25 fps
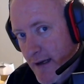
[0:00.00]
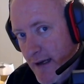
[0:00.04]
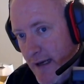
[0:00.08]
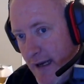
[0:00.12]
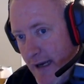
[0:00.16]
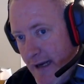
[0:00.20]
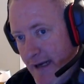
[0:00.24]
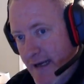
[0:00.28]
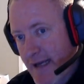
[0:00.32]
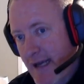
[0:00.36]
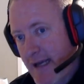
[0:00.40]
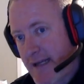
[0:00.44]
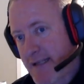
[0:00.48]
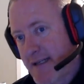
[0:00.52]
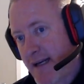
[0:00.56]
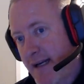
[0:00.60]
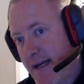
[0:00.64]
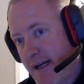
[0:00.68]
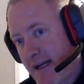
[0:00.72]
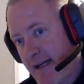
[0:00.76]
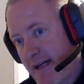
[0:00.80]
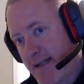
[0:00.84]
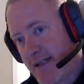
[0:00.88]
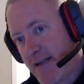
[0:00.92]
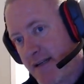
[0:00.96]
in case I
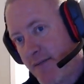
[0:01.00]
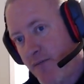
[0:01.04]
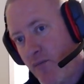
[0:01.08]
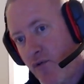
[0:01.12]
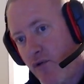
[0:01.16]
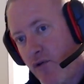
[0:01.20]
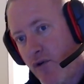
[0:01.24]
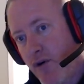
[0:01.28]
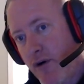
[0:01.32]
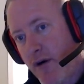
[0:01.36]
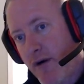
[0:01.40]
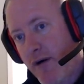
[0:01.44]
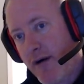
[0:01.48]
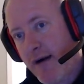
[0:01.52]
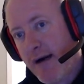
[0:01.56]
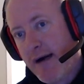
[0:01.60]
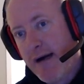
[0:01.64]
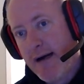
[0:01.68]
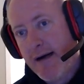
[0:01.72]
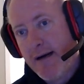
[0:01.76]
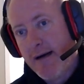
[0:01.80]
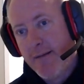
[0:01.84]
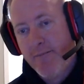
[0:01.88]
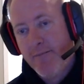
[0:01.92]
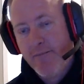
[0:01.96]
need some more,
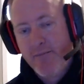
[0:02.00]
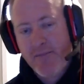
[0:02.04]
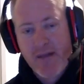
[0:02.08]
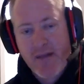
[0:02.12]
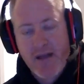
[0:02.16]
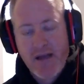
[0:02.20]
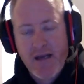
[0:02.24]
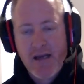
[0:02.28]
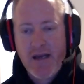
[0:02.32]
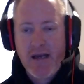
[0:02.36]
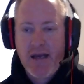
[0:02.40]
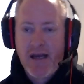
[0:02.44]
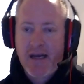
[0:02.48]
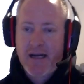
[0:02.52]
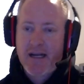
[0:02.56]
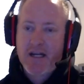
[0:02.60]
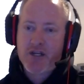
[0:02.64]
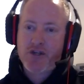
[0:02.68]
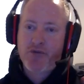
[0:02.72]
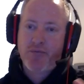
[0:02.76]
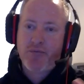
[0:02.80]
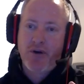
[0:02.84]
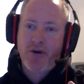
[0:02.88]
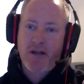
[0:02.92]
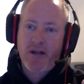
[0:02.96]
in case
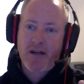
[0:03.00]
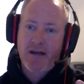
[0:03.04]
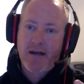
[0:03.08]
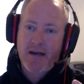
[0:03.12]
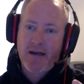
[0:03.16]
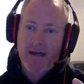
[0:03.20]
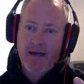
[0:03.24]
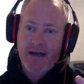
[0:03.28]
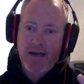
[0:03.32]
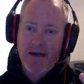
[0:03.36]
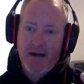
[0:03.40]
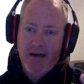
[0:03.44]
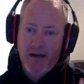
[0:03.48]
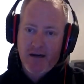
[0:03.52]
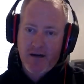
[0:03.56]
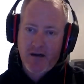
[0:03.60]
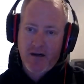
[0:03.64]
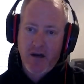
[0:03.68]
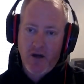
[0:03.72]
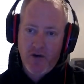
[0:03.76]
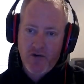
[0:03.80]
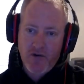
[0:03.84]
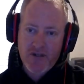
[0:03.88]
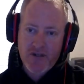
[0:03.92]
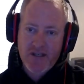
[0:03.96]
you're putting it like in an
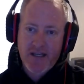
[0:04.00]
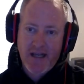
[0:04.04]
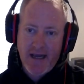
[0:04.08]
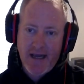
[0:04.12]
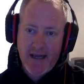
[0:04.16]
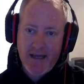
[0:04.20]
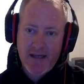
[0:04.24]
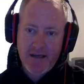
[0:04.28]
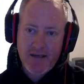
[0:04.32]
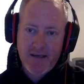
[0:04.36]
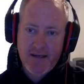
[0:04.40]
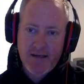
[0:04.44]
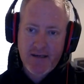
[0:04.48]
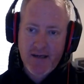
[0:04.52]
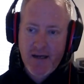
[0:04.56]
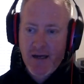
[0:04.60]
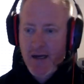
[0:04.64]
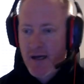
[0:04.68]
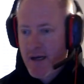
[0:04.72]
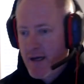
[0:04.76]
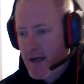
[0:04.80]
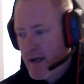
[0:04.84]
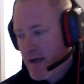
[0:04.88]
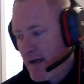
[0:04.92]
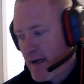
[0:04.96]
enclosed case,
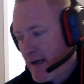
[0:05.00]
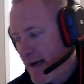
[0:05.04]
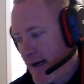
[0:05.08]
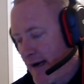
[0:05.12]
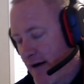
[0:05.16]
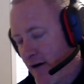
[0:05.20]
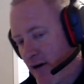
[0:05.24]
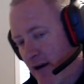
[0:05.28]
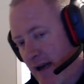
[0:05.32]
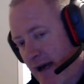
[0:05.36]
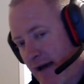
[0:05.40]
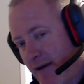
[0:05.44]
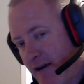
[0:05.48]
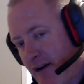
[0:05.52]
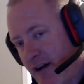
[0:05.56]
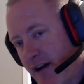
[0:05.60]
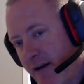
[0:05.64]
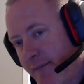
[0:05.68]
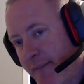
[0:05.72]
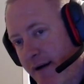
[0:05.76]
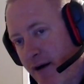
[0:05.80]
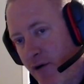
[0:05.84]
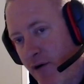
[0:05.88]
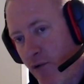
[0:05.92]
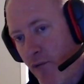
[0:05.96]
it'll allow you to get a
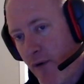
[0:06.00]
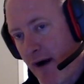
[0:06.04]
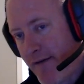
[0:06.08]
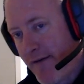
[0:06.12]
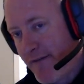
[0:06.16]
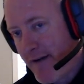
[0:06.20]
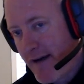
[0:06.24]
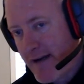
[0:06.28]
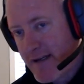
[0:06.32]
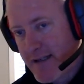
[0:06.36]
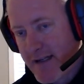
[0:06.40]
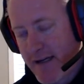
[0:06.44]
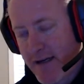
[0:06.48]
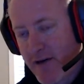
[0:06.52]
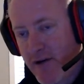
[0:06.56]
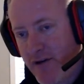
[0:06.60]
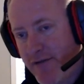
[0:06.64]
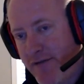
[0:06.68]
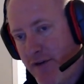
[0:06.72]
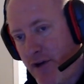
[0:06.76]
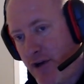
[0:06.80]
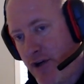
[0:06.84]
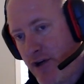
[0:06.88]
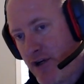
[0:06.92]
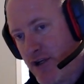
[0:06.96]
better Wi-Fi signal
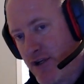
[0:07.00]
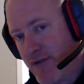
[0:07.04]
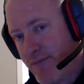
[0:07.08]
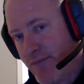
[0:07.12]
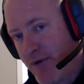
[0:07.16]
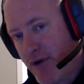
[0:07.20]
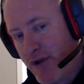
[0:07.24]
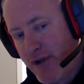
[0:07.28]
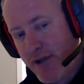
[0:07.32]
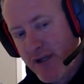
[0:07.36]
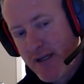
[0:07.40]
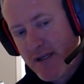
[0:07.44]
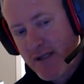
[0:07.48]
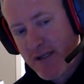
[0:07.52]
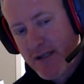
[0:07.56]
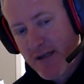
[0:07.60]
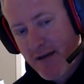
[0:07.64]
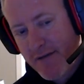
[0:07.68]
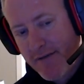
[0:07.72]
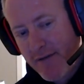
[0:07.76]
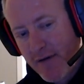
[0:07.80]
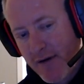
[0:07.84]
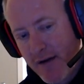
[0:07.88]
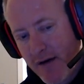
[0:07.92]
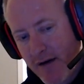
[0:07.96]
if you can just put this a
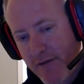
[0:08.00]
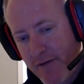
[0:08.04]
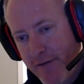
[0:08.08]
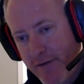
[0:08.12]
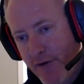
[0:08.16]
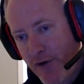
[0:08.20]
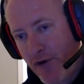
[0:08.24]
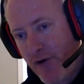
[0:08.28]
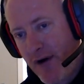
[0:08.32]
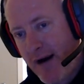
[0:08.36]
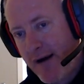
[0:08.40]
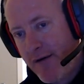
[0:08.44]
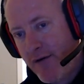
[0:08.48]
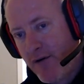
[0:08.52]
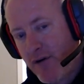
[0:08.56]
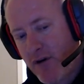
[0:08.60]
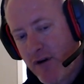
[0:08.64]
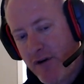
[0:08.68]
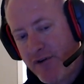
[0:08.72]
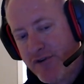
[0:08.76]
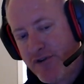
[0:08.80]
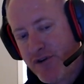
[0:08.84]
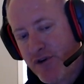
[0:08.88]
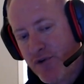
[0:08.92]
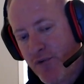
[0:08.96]
little further out or
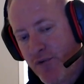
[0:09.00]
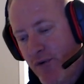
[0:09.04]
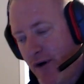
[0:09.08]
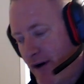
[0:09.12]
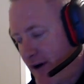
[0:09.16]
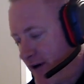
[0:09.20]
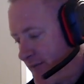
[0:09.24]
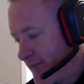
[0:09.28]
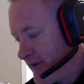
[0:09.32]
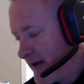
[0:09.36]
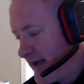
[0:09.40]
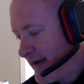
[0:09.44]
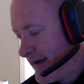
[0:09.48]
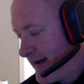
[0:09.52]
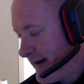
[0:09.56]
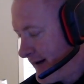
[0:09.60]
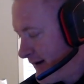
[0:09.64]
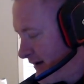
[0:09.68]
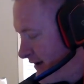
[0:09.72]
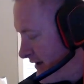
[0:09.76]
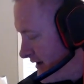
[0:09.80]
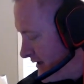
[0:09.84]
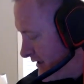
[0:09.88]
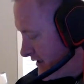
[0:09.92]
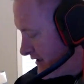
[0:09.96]
closer to where you're playing.
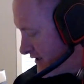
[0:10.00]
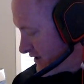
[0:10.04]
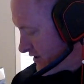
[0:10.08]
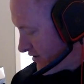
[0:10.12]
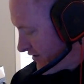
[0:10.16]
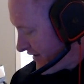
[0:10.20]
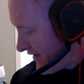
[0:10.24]
So